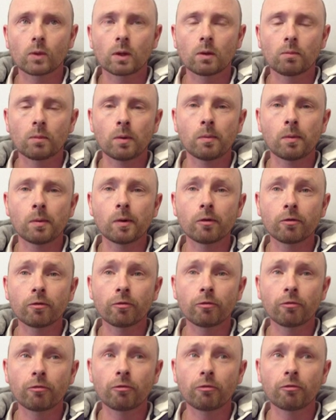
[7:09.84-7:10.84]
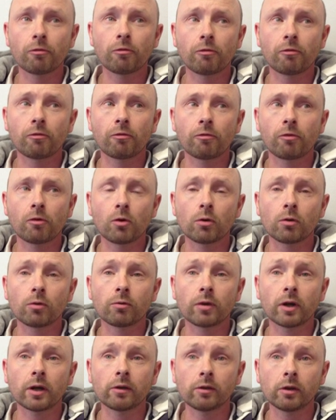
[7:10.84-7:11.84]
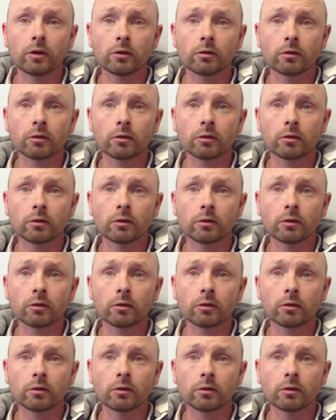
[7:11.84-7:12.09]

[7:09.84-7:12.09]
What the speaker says: Maybe about 4 or 5 years.